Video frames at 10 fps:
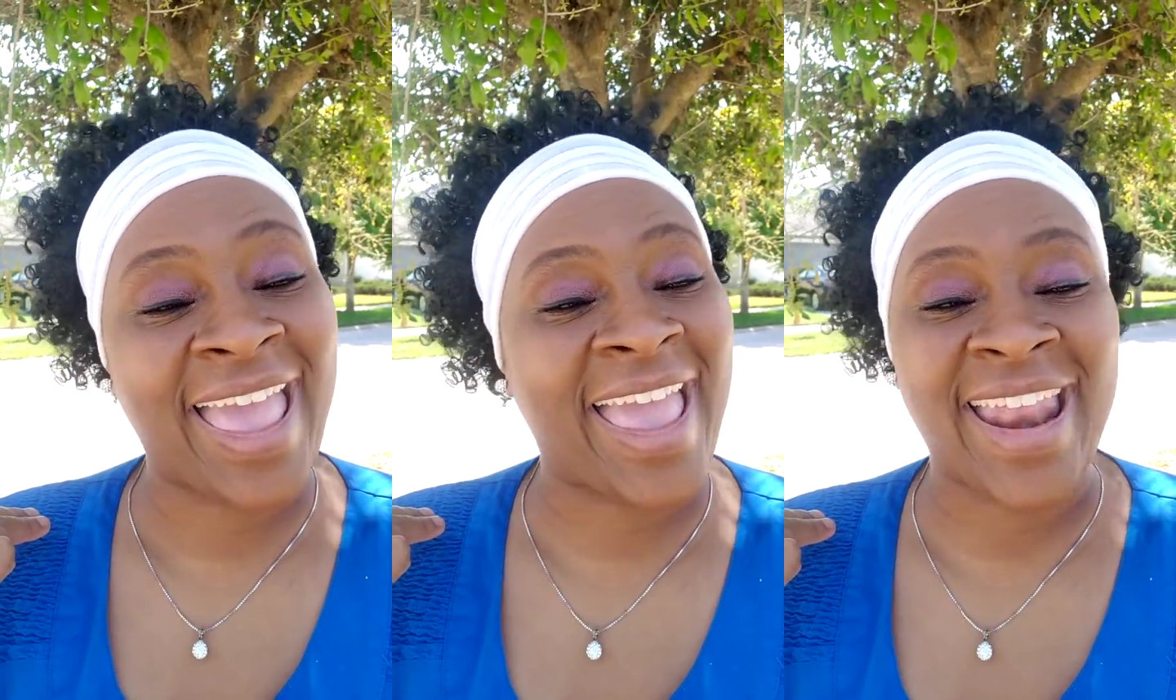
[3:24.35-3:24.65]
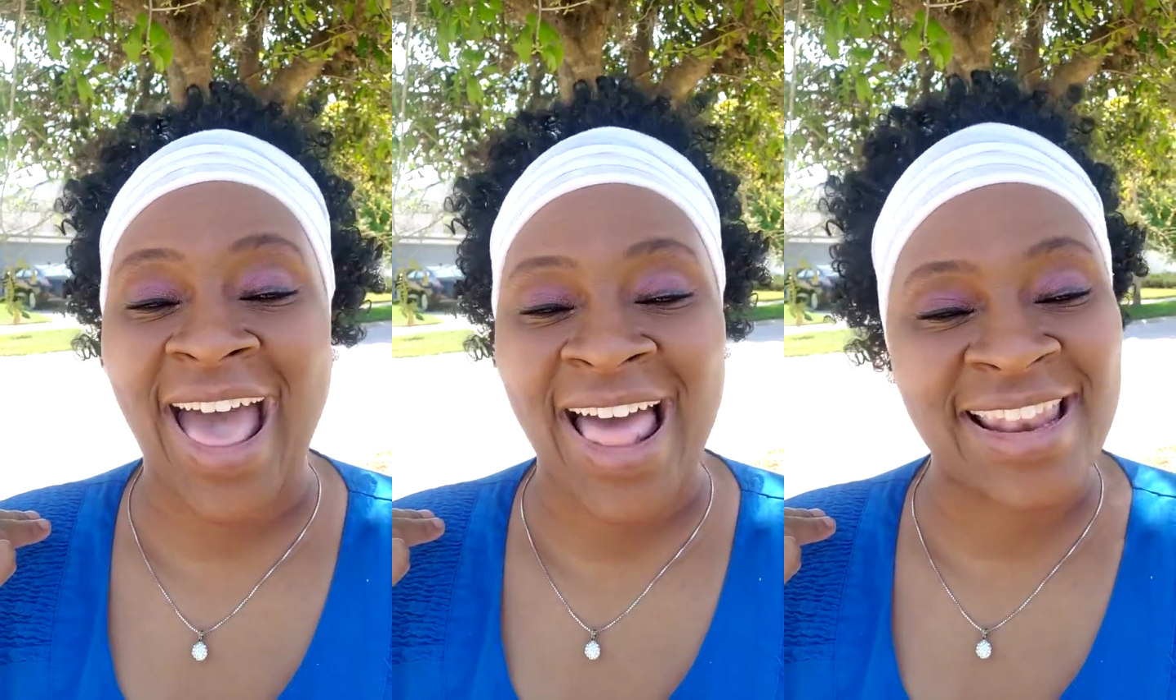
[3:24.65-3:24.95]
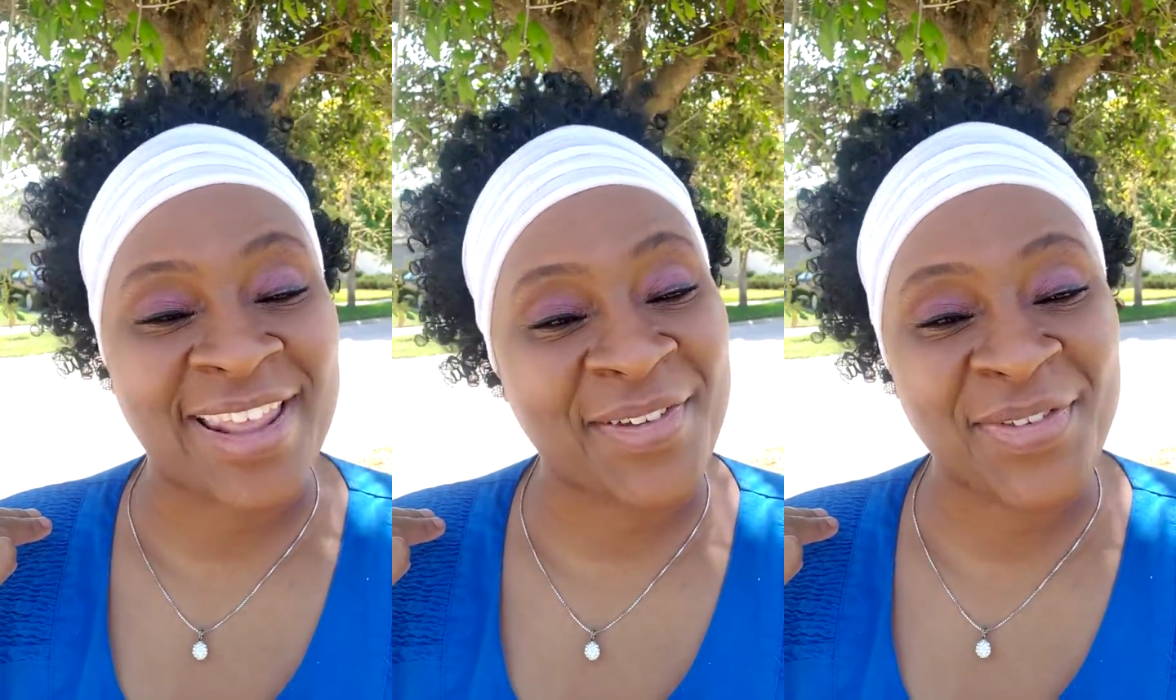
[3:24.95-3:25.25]
And I
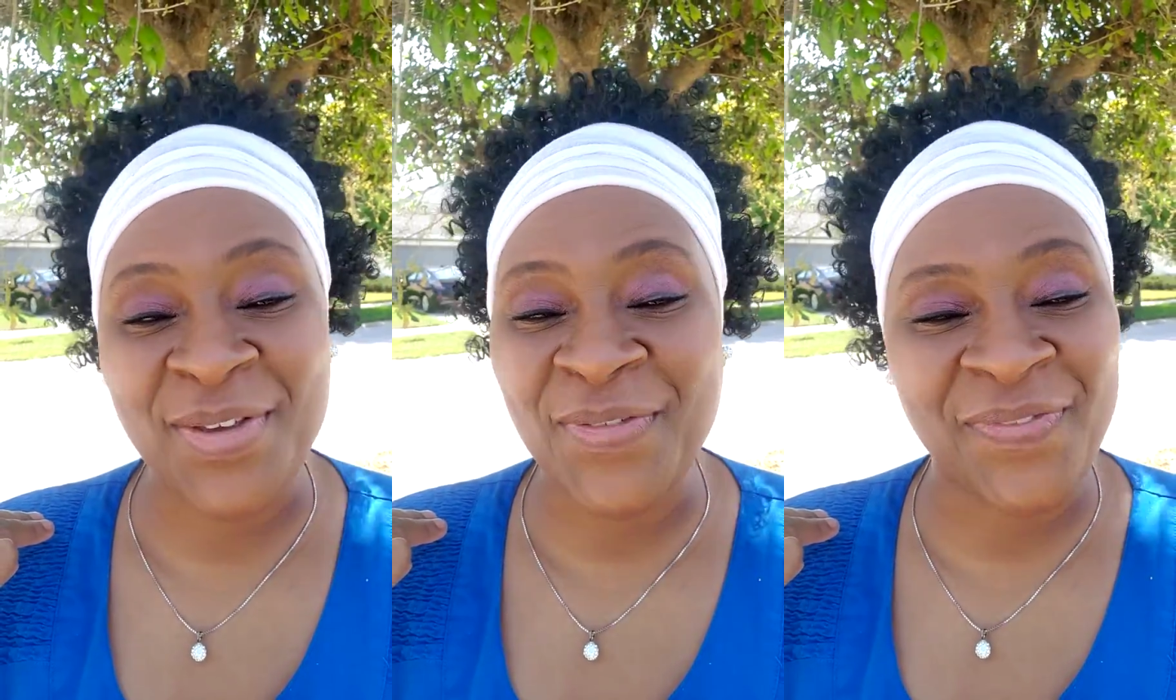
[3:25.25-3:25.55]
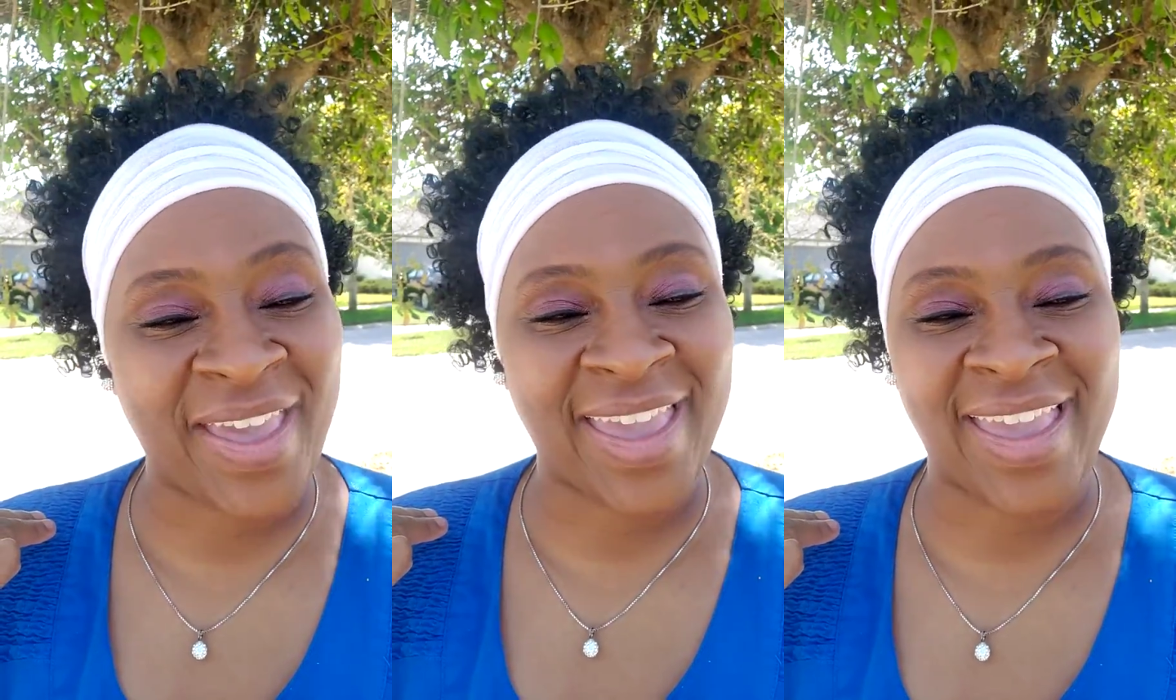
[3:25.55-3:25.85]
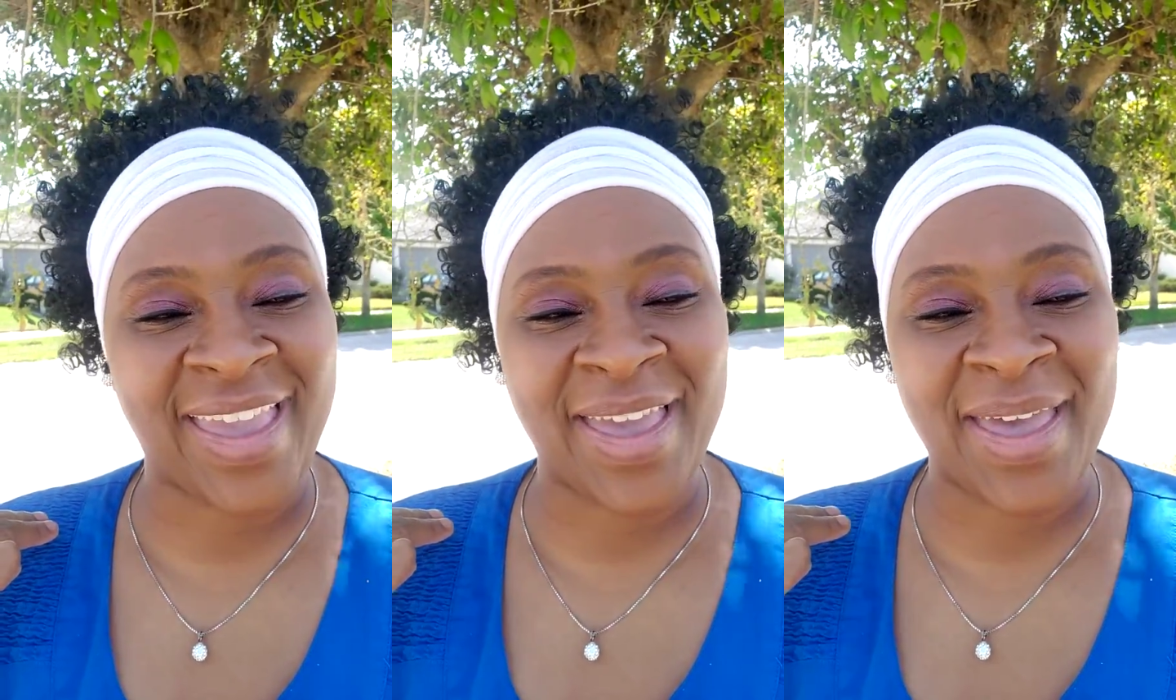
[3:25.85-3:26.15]
love you,
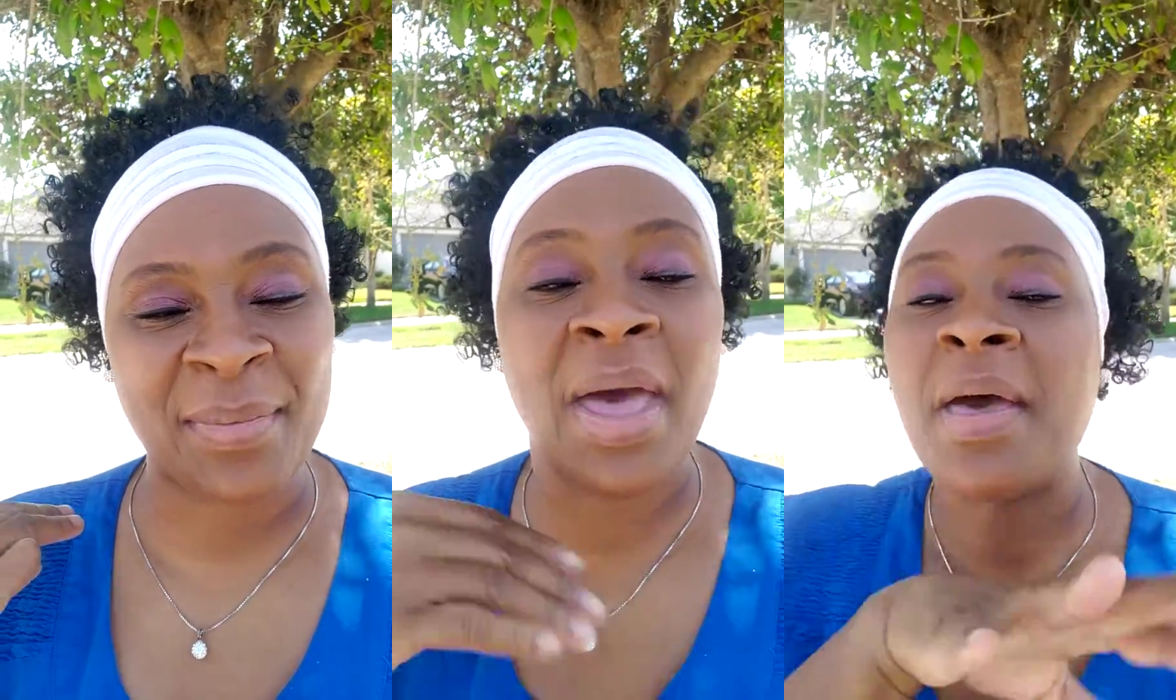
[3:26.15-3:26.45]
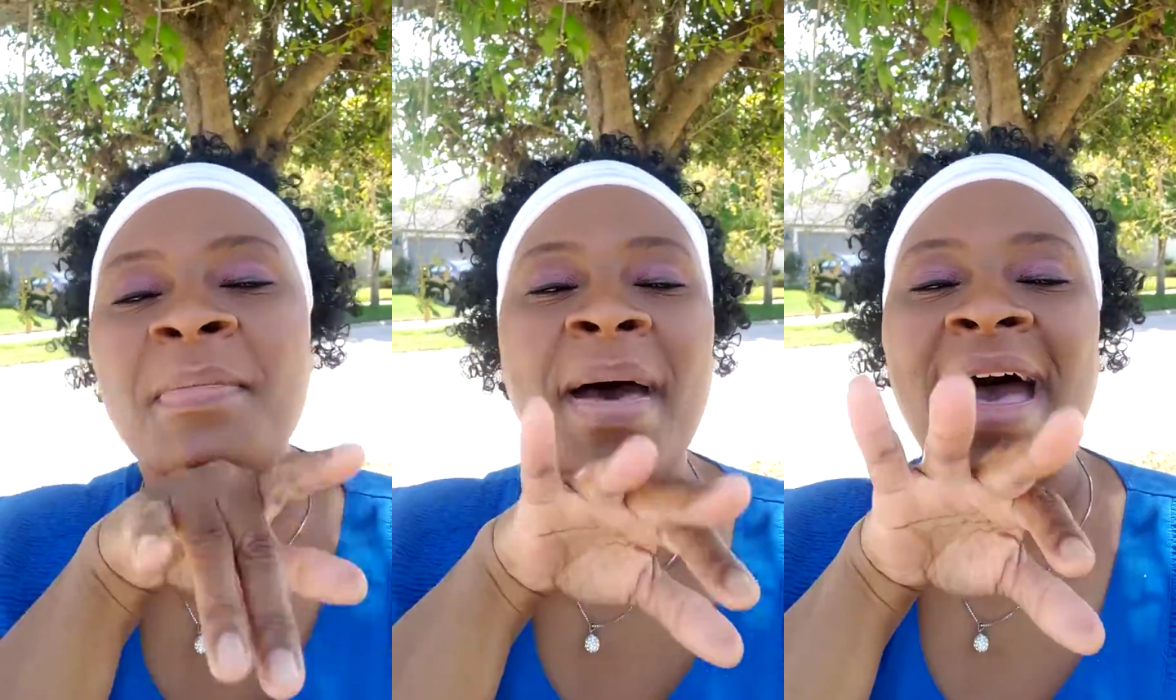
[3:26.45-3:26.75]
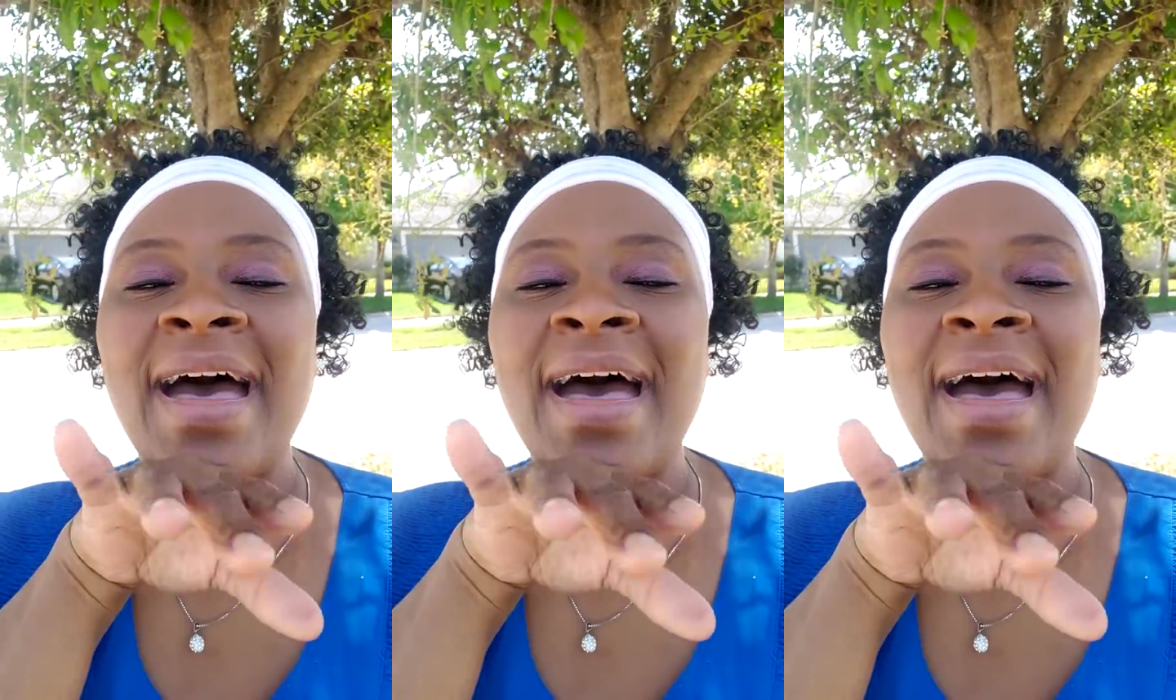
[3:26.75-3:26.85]
fam. Bye.